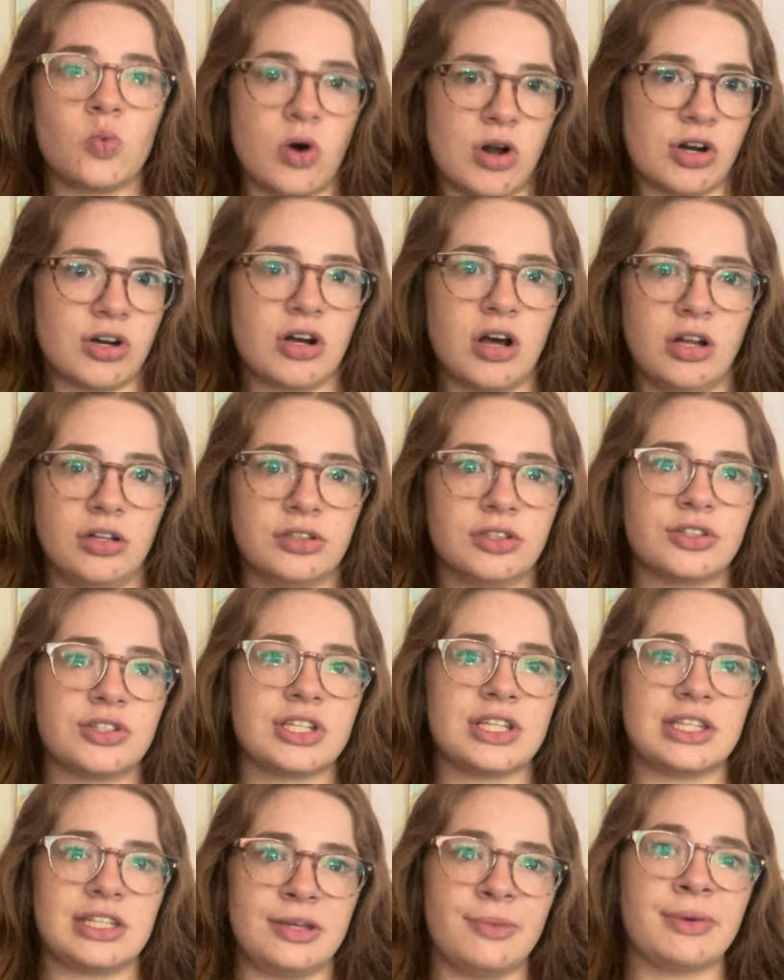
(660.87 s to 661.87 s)
watercolors
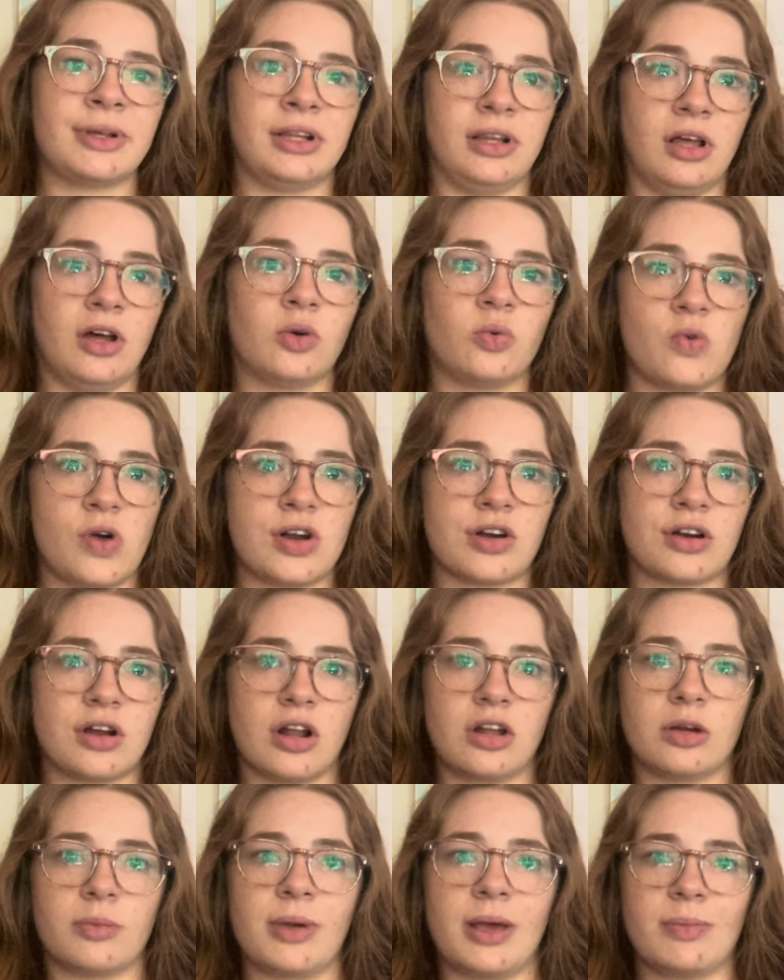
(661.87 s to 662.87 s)
is typically on
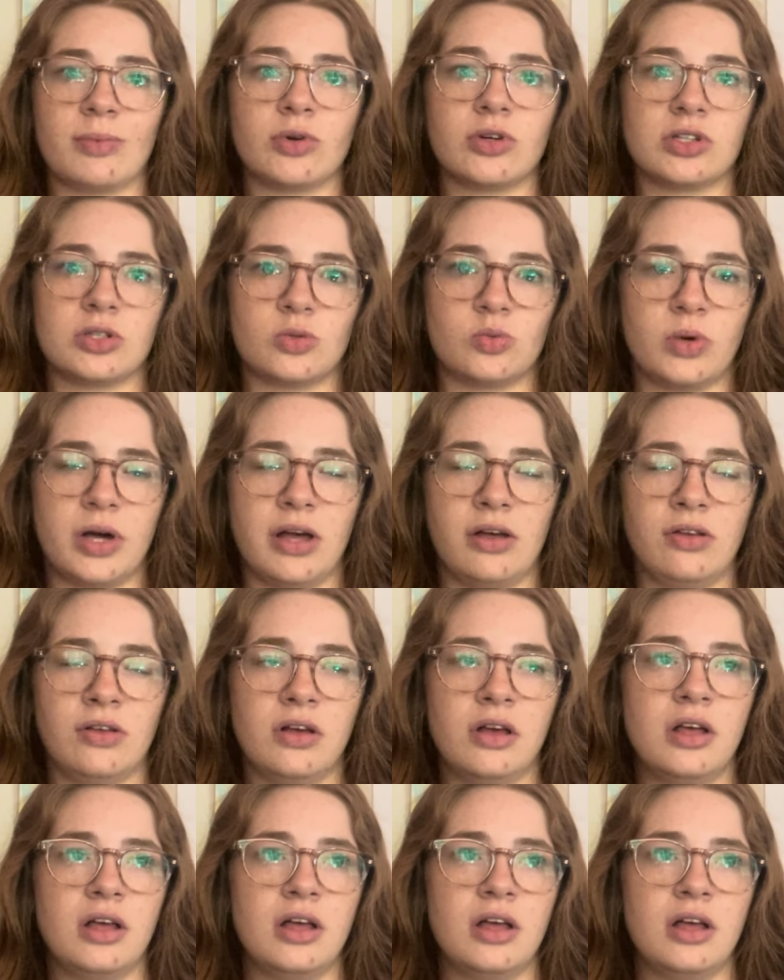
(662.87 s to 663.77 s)
watercolor paper as well.